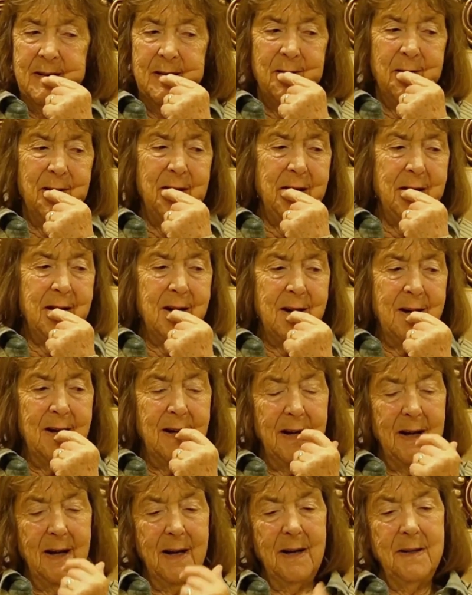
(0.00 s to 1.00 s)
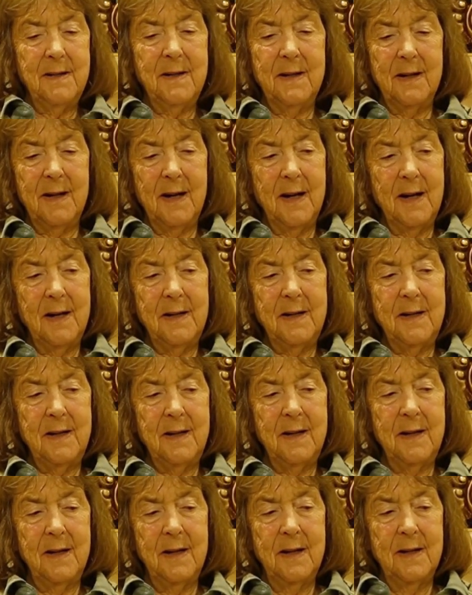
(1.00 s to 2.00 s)
Well, I
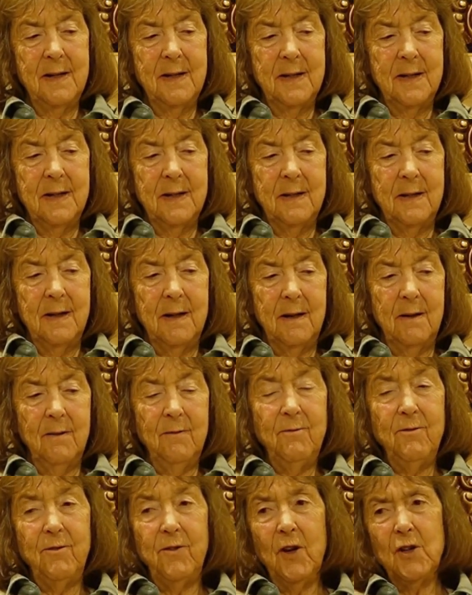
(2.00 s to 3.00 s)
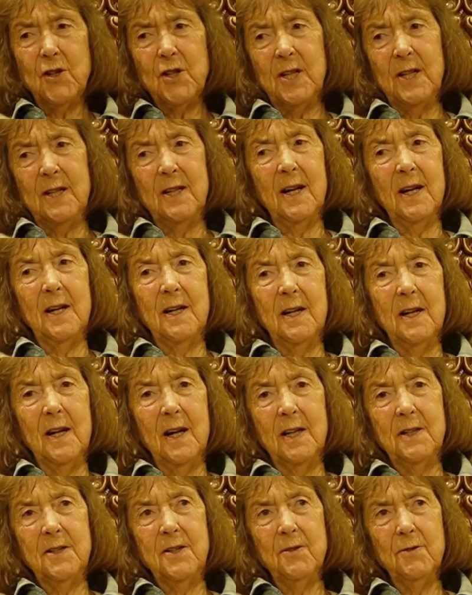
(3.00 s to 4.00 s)
unfortunately,
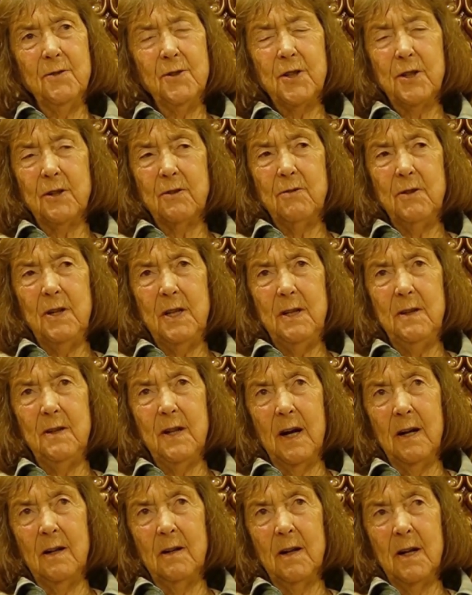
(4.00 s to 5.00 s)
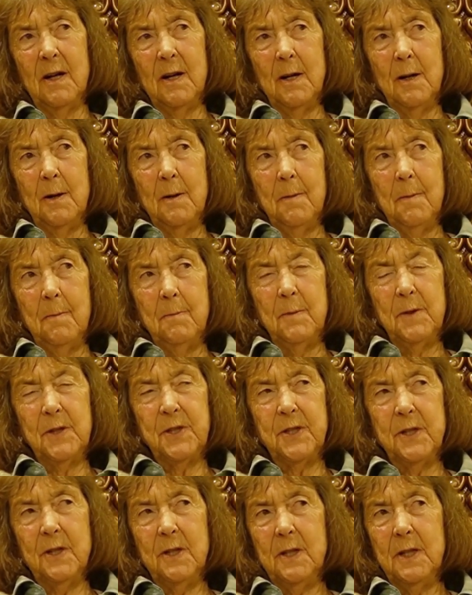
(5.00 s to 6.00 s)
I don't agree that, well,
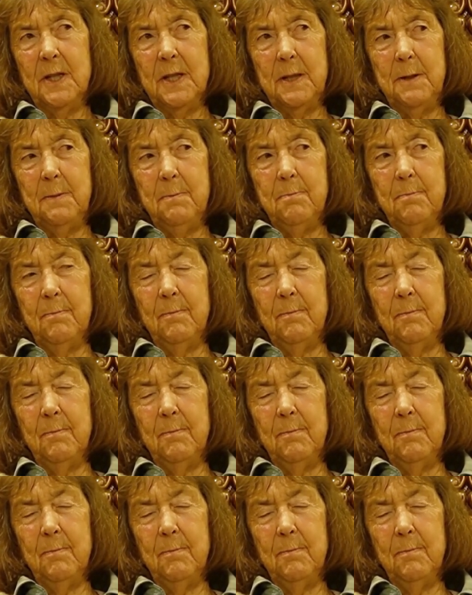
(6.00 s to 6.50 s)
certainly